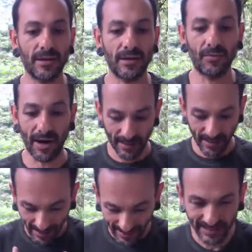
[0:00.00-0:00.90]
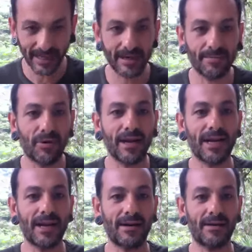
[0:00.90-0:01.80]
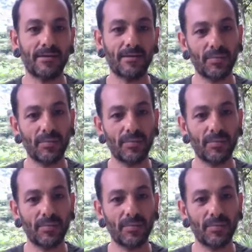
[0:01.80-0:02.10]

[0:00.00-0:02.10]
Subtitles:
Right? And it's like, bring it here,